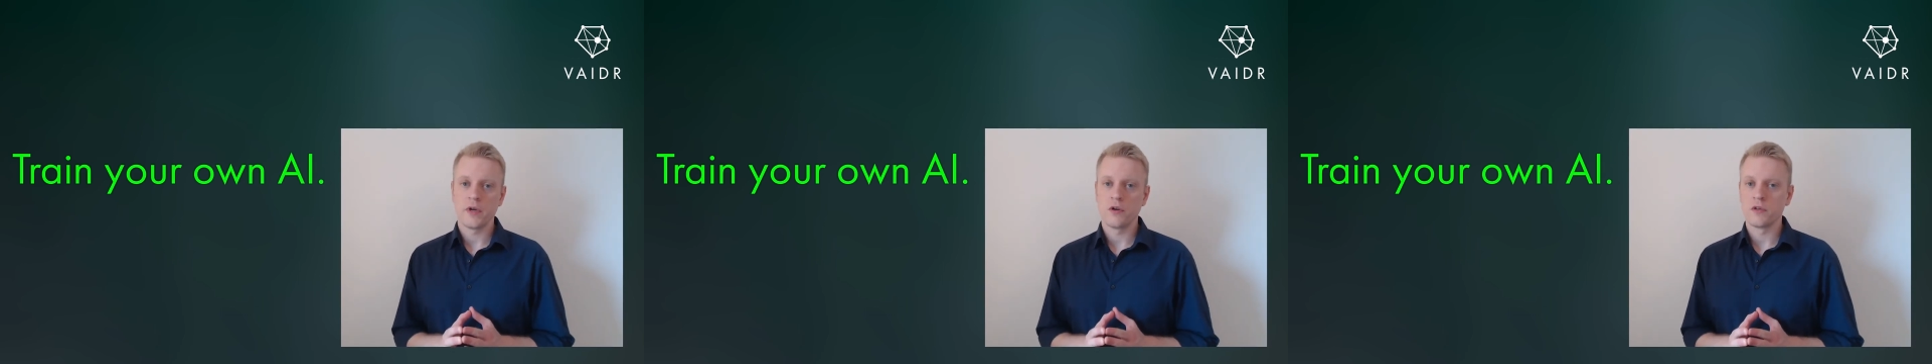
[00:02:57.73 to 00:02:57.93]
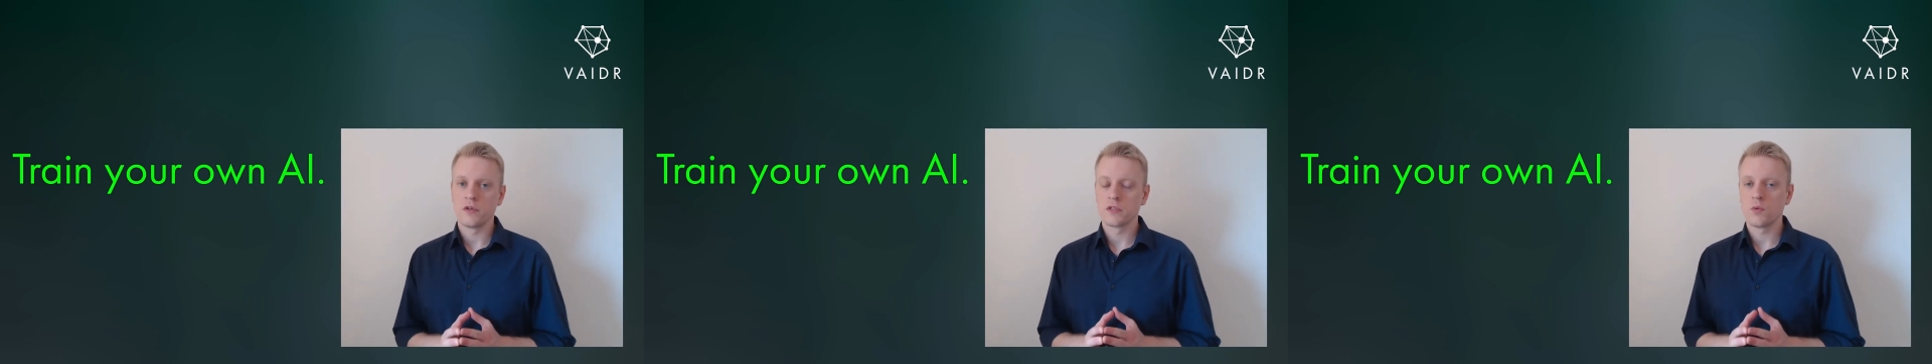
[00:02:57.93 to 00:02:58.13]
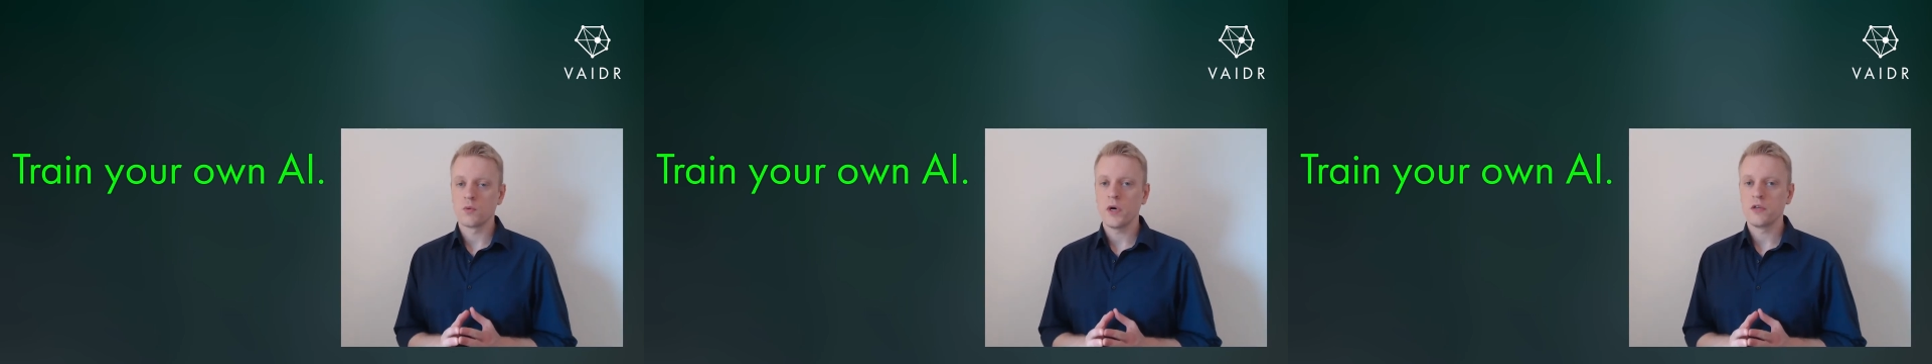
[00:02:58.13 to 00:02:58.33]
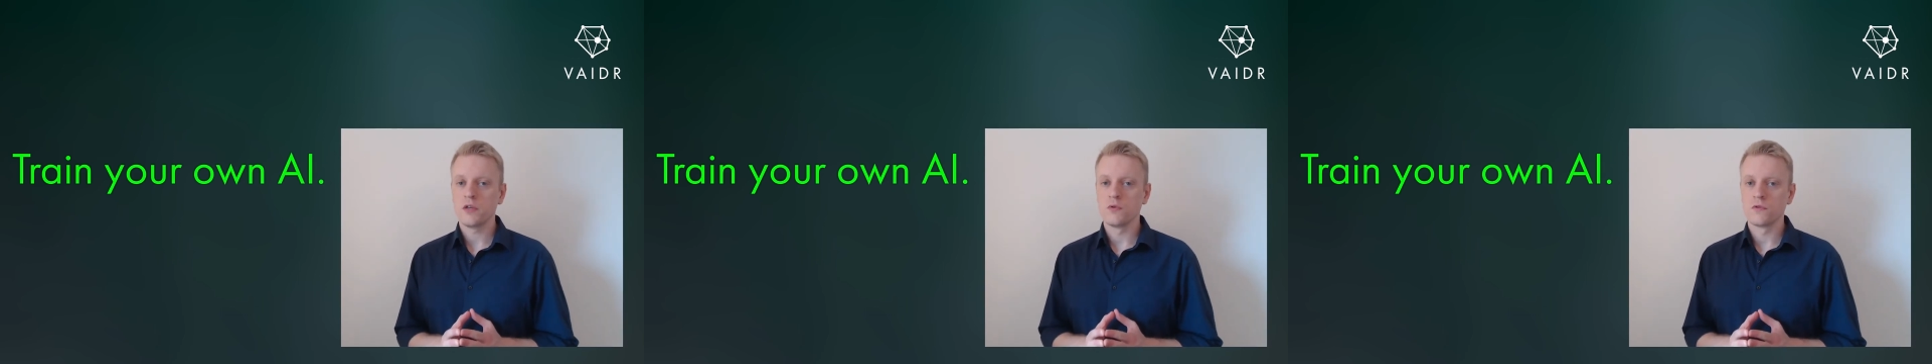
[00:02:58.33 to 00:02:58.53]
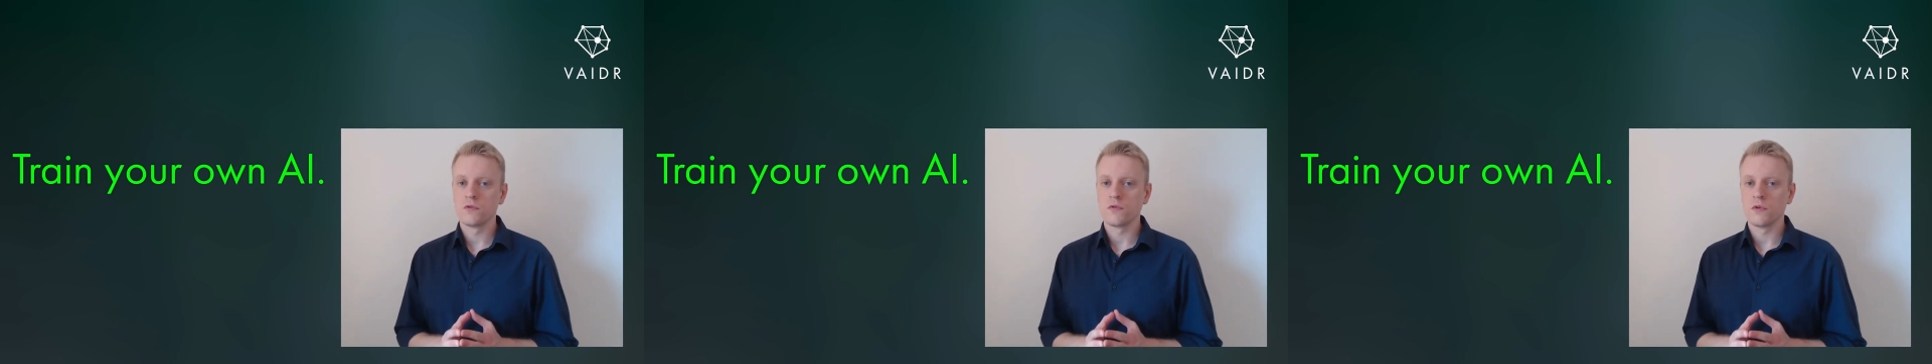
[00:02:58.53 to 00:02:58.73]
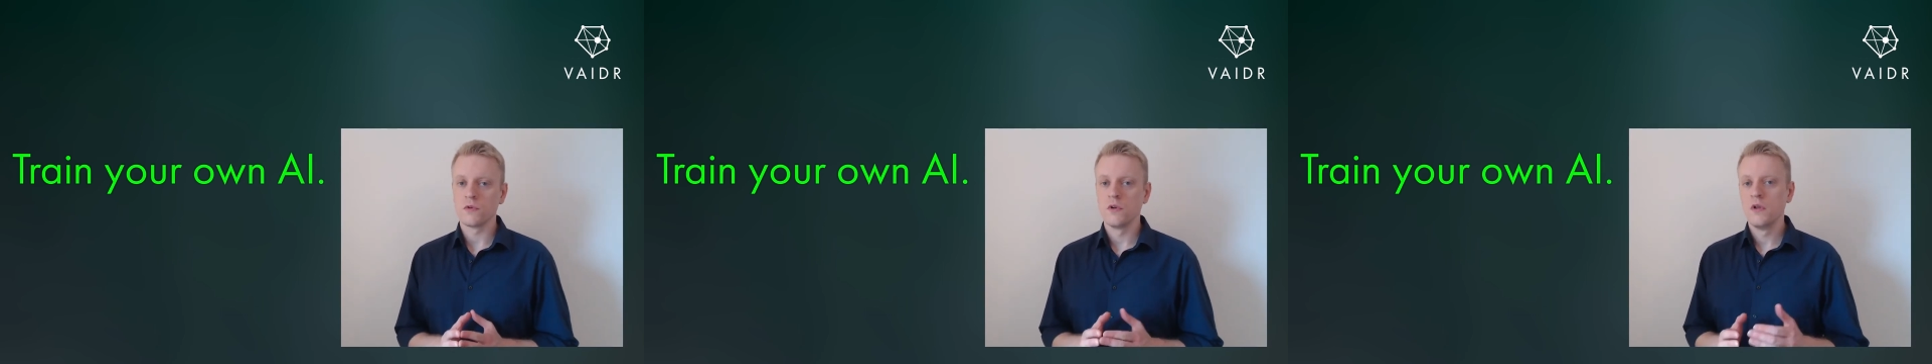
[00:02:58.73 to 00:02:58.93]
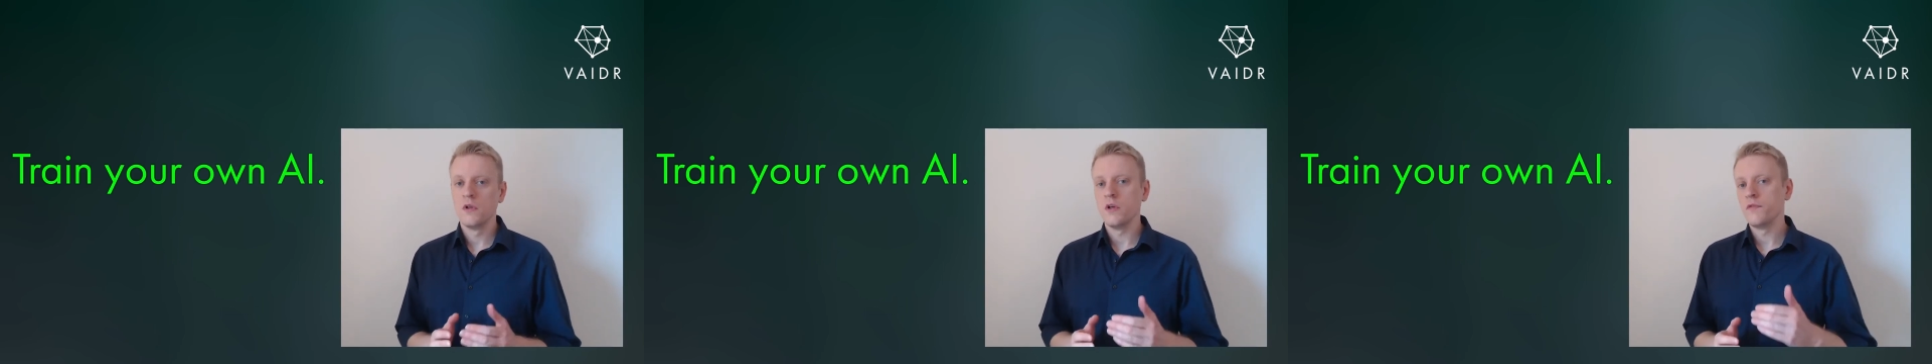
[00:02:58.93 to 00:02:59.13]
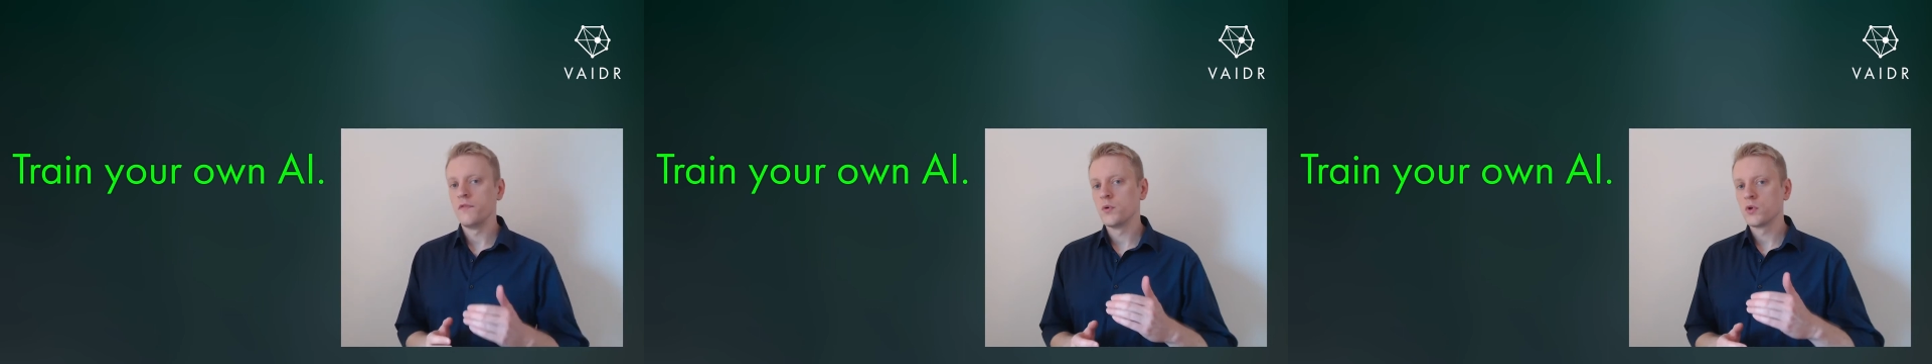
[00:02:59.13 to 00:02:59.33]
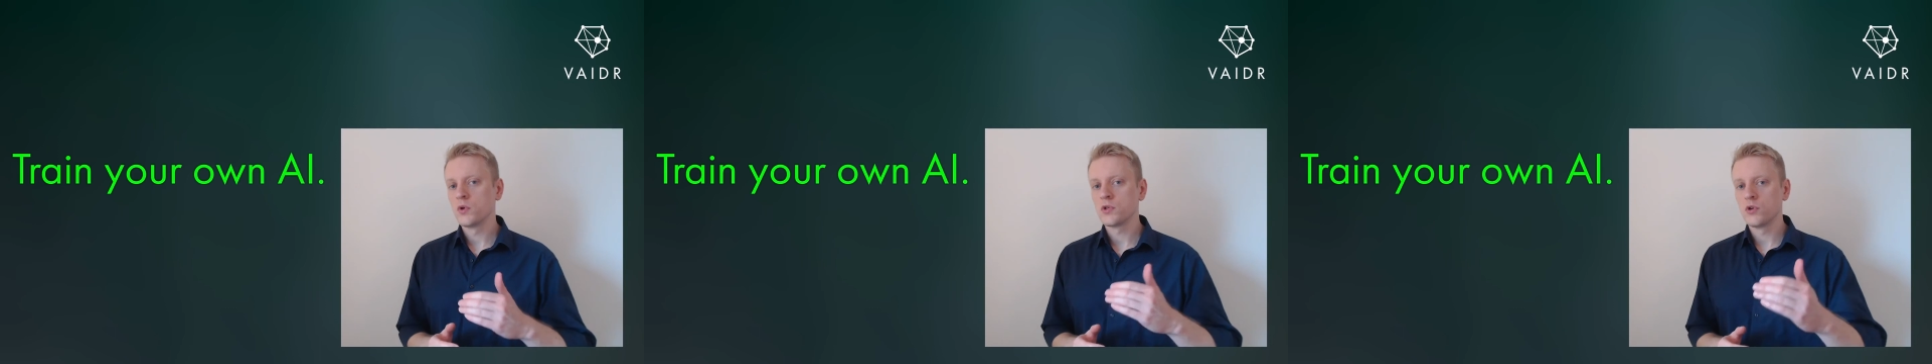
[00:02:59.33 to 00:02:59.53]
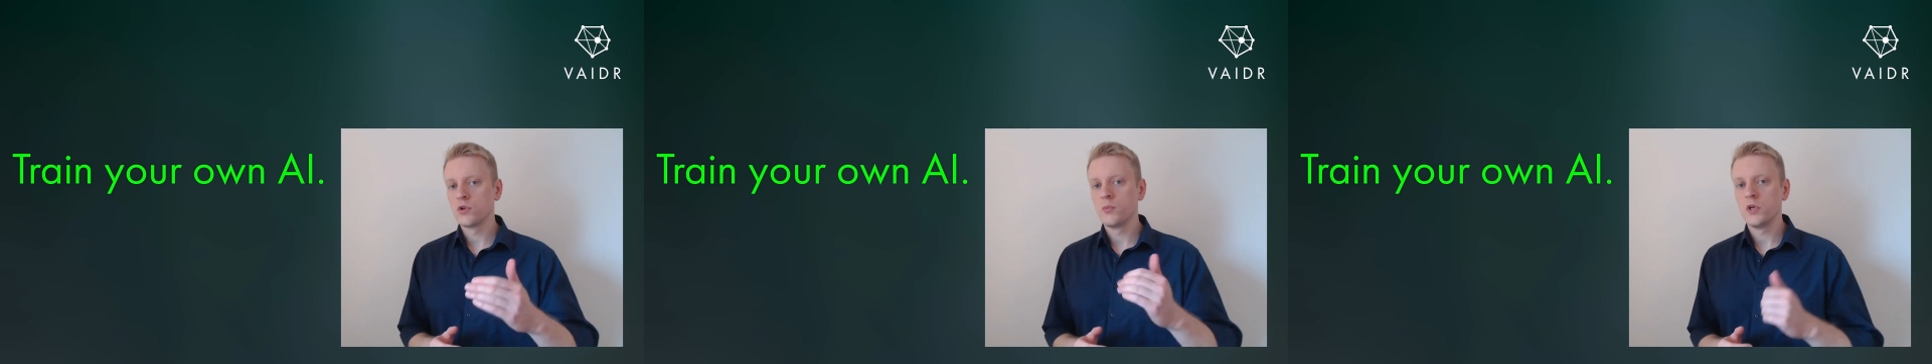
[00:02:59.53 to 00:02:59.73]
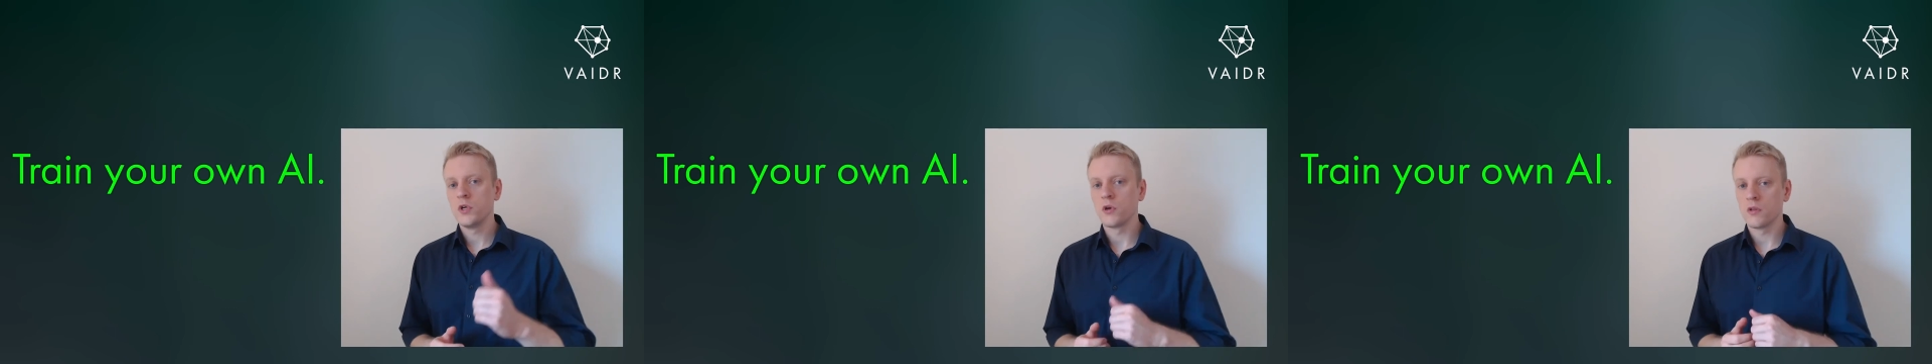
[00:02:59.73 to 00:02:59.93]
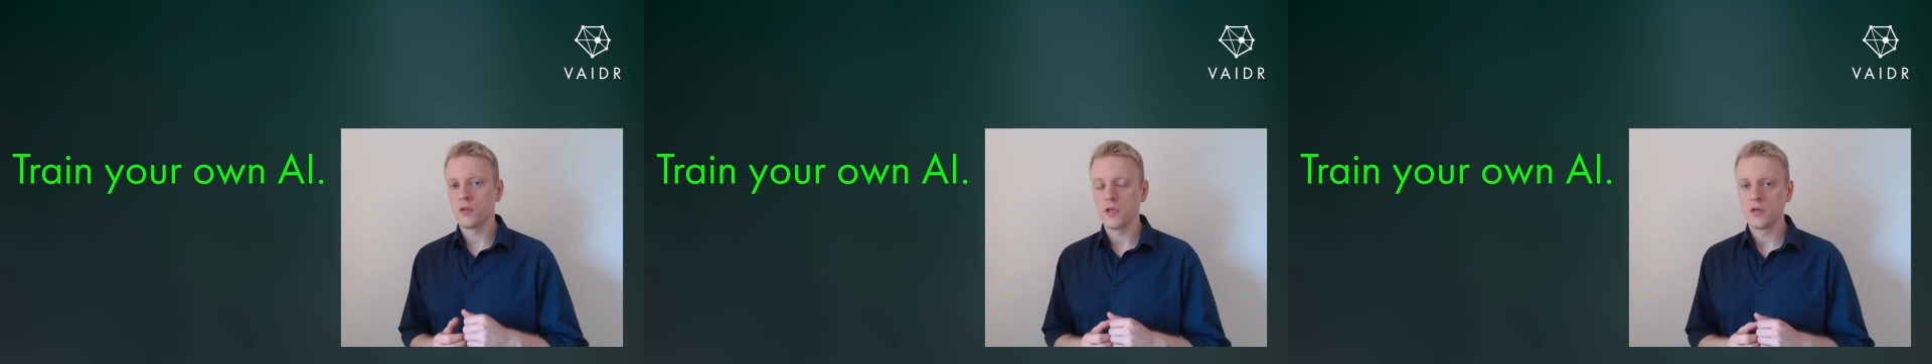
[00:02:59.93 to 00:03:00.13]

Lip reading: quite useful if you want to go beyond that.